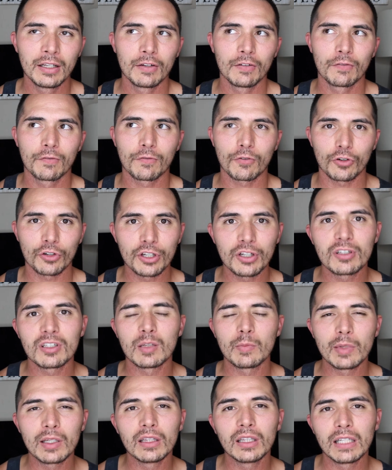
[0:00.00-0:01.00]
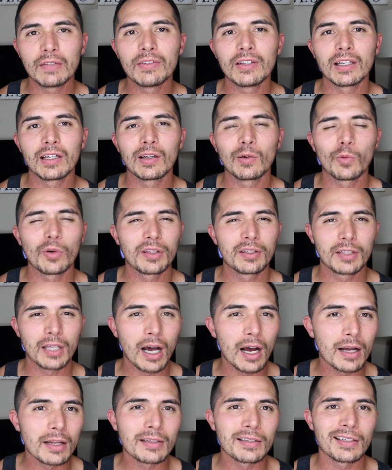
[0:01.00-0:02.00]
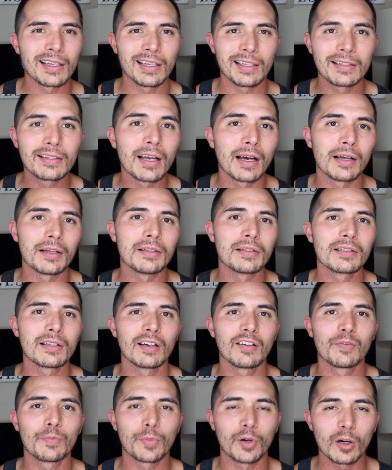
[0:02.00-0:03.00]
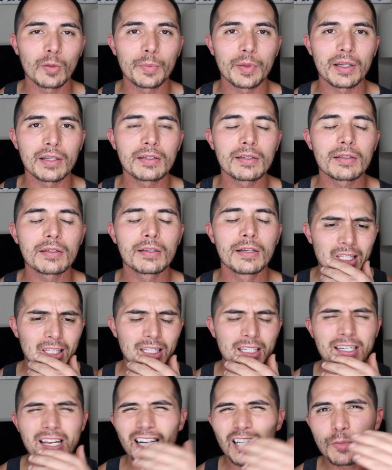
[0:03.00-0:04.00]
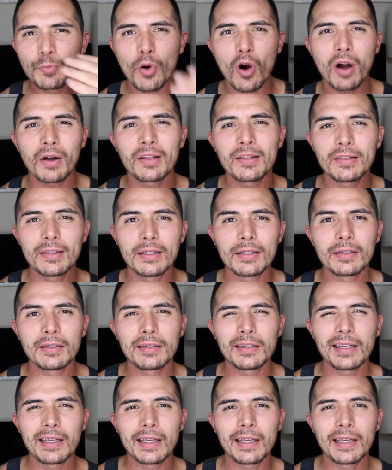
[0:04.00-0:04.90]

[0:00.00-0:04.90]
for you to be living with tons and tons of purpose. The next part of this